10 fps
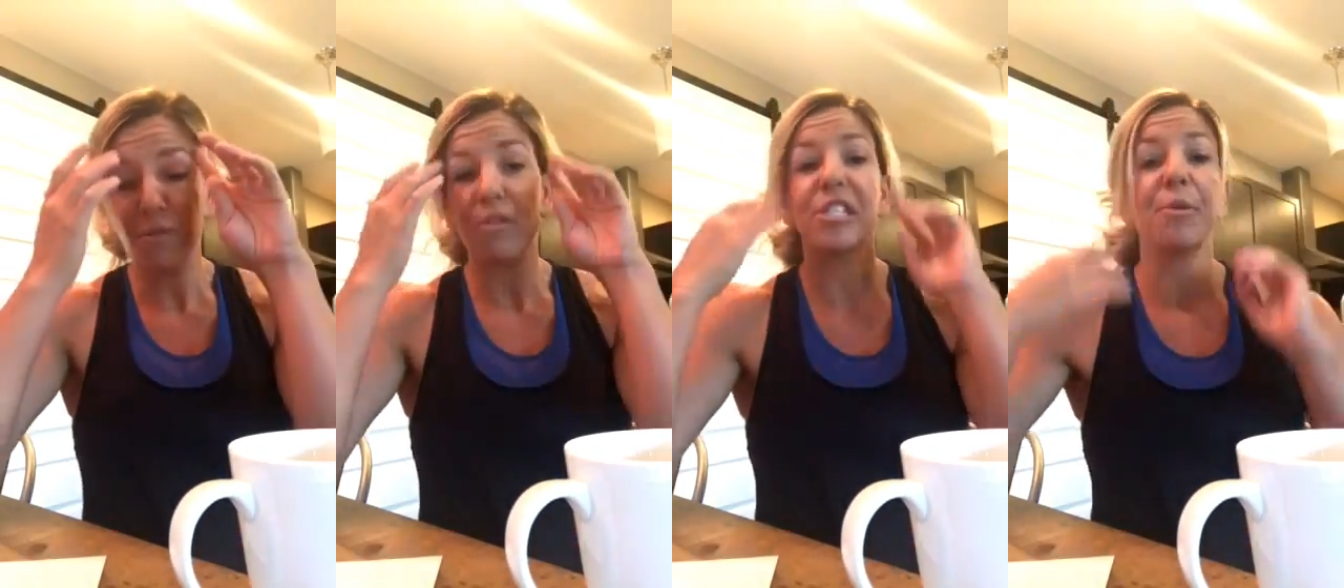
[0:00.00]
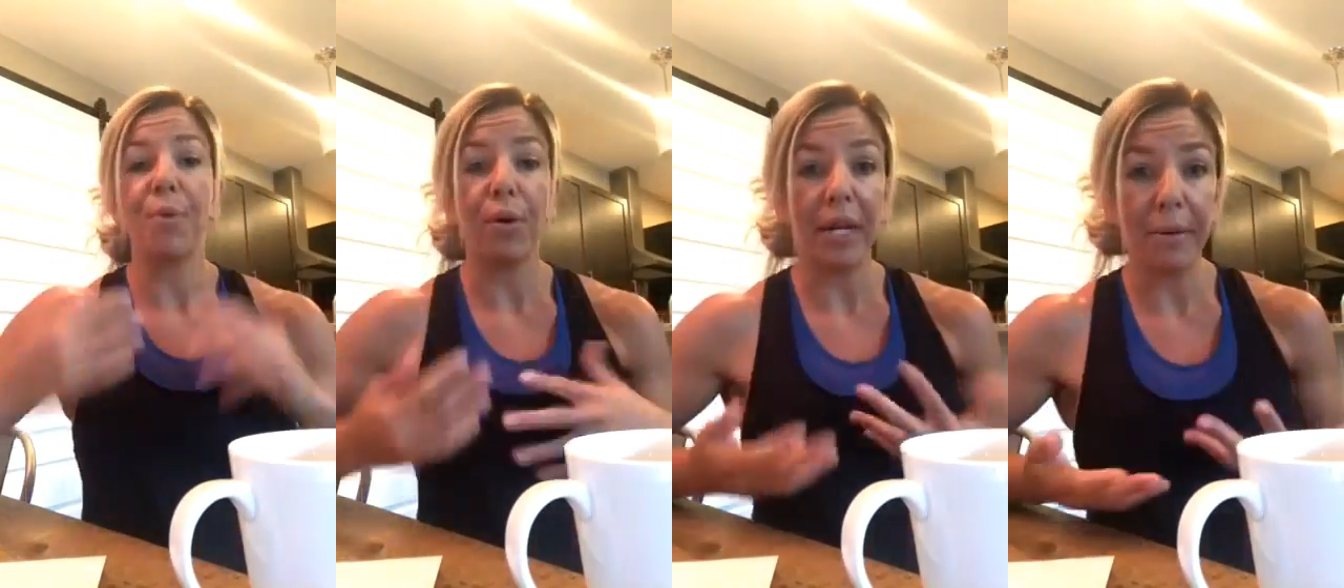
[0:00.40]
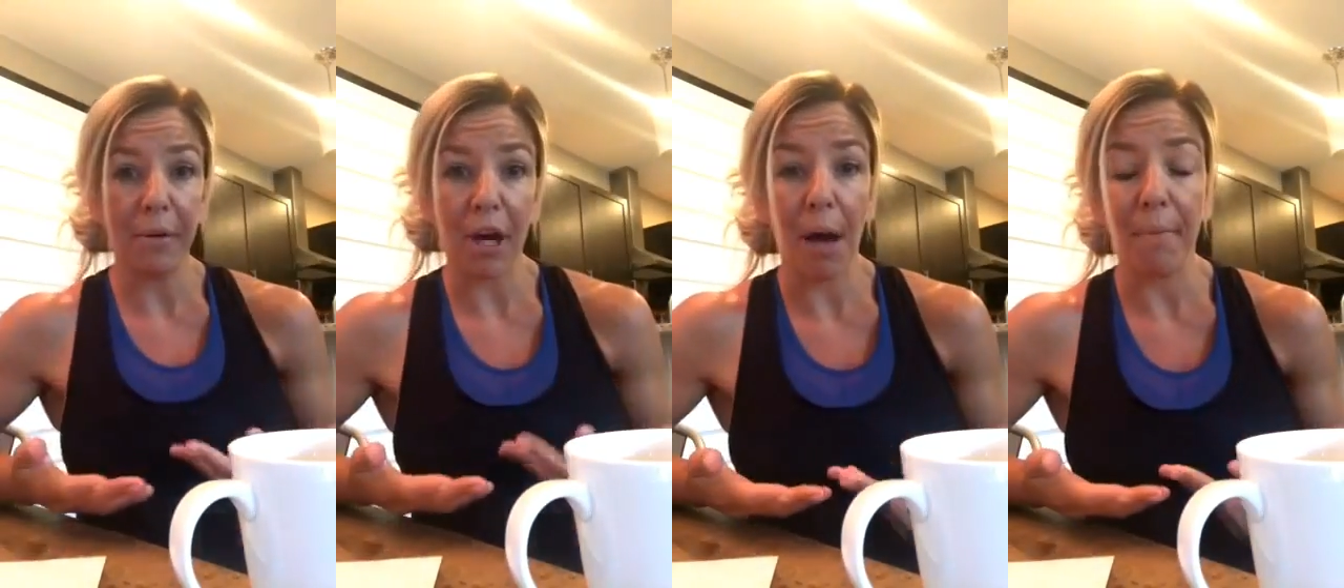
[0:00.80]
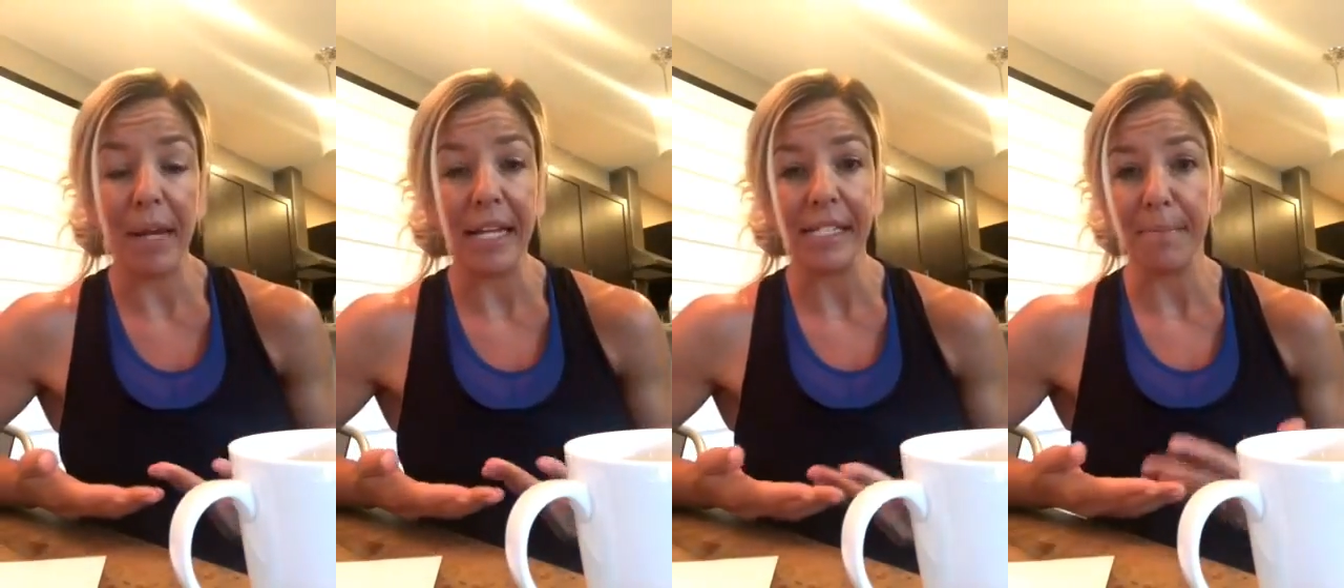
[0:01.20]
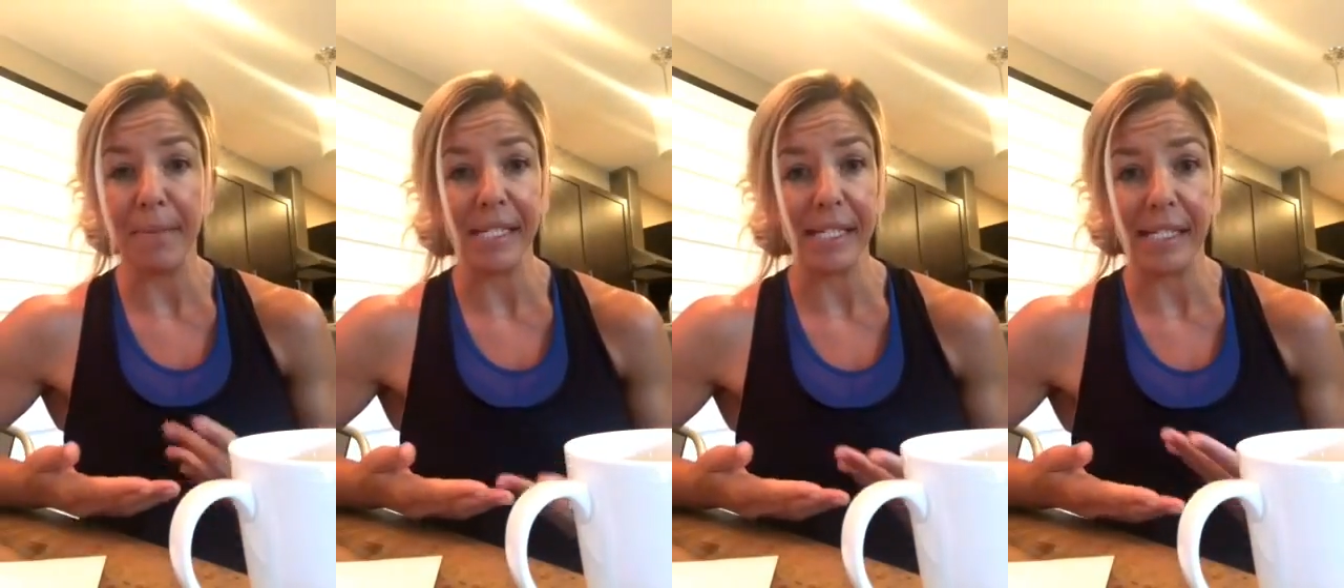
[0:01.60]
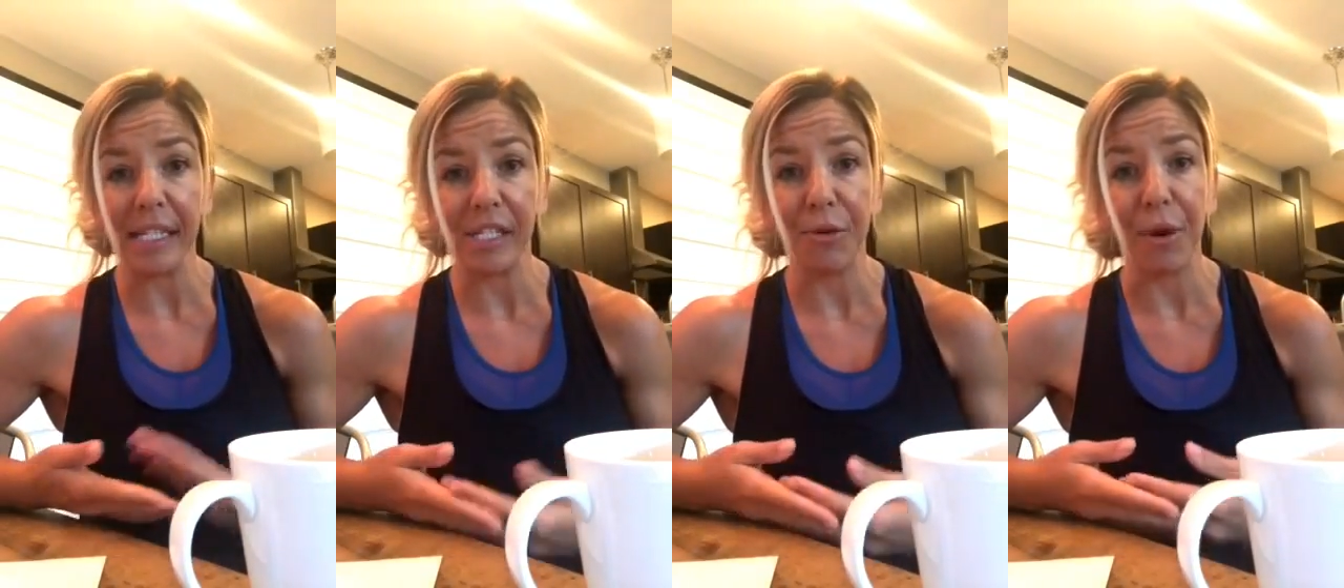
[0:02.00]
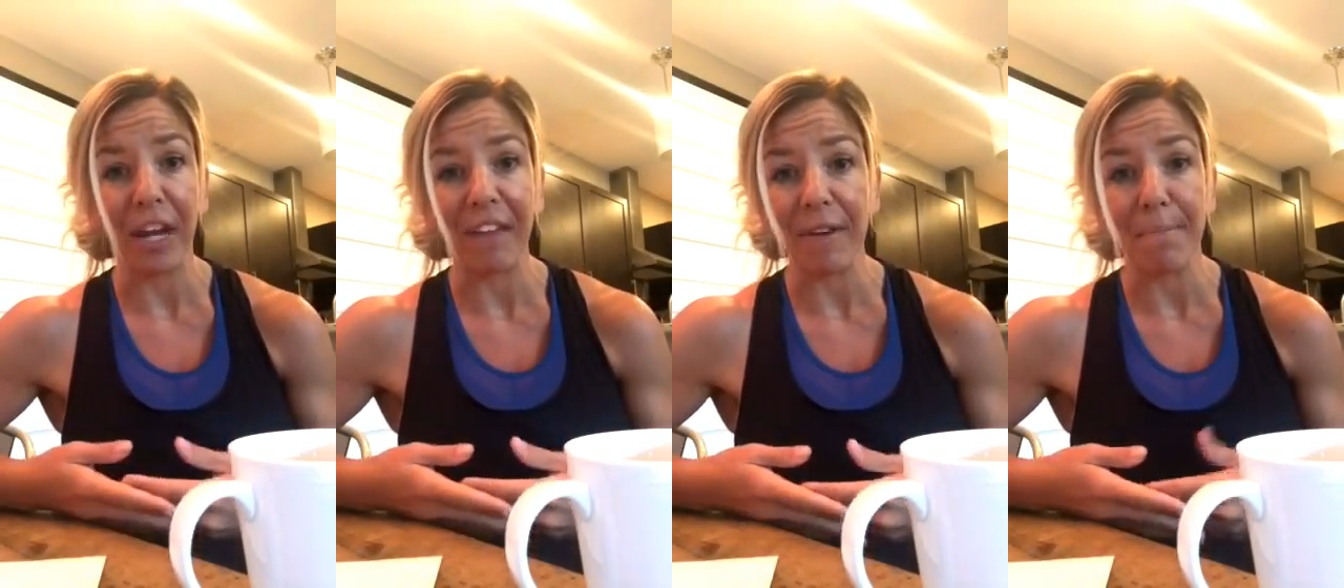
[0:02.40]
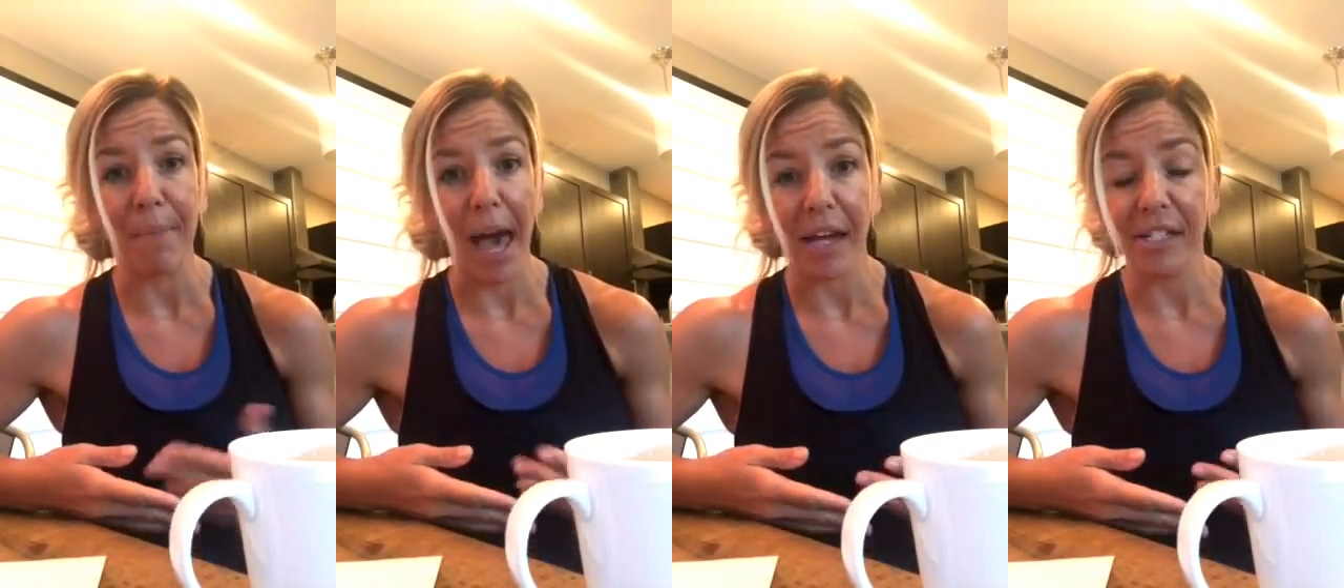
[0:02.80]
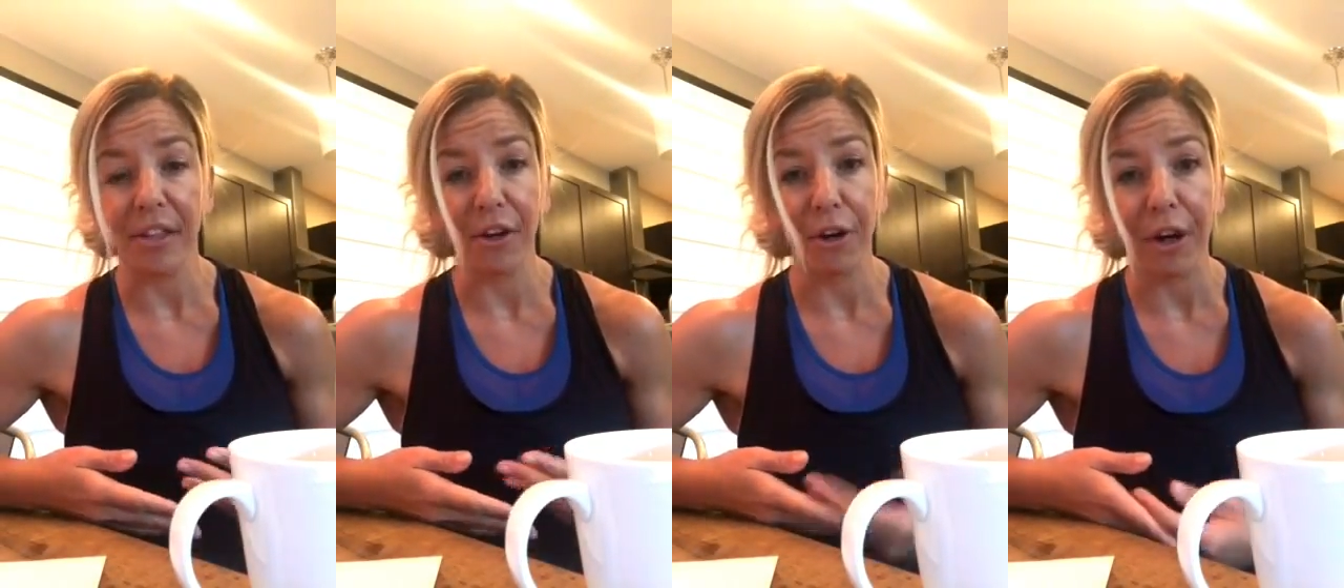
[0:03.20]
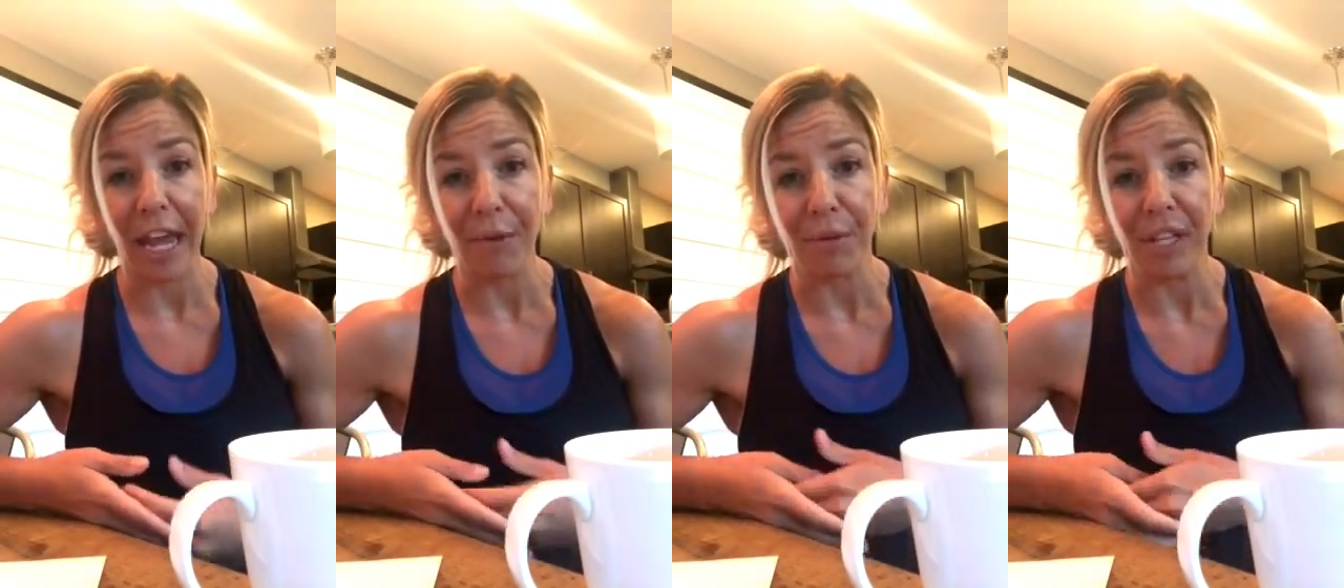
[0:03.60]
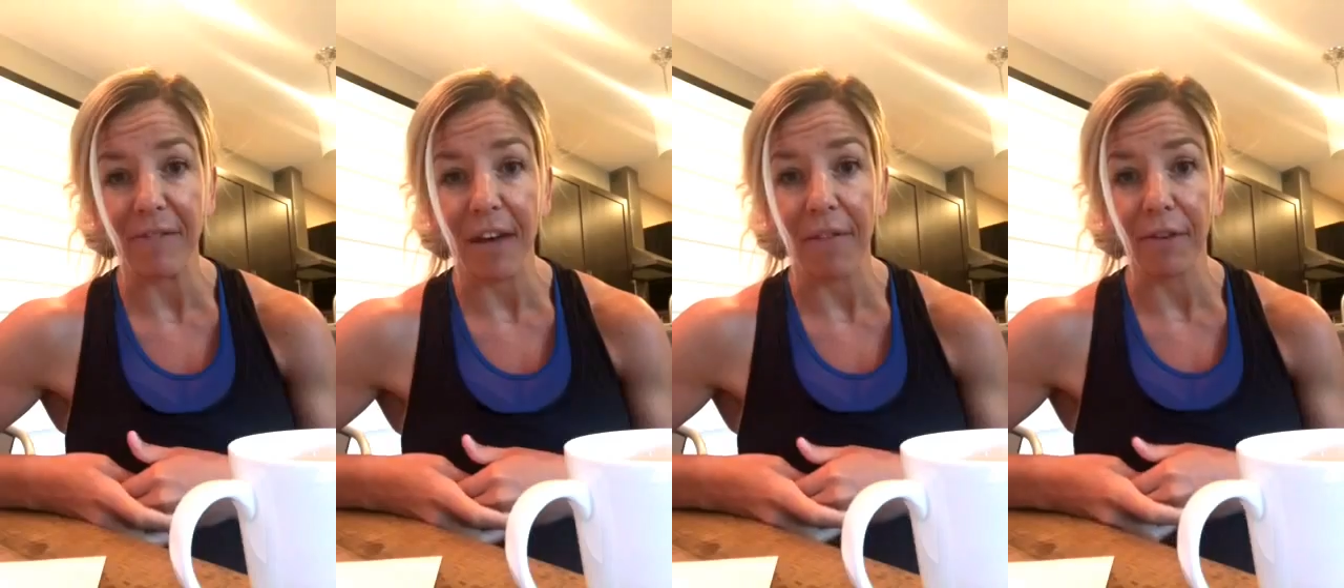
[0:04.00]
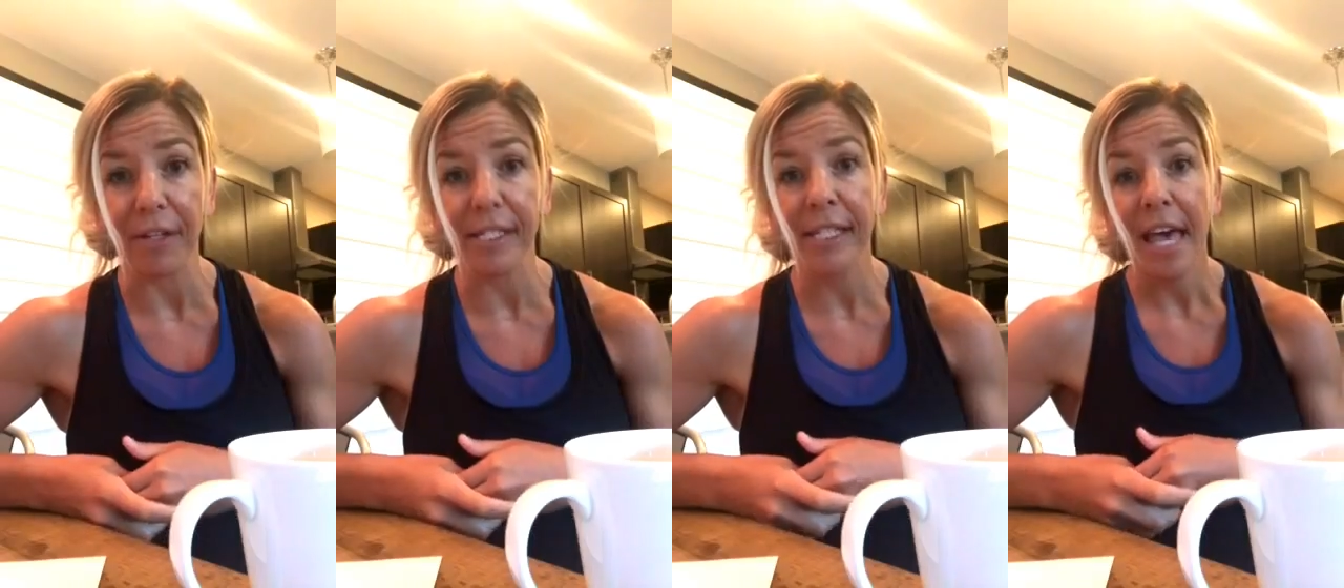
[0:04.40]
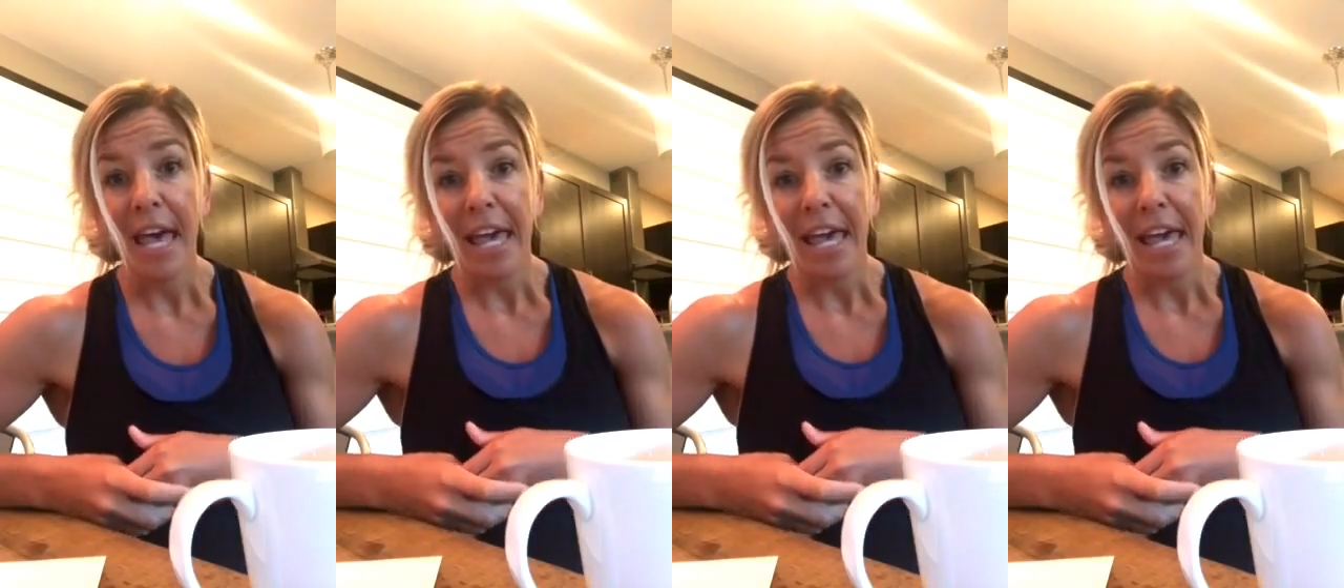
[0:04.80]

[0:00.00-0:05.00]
supporting companies and businesses who are giving back to the hurricane relief efforts,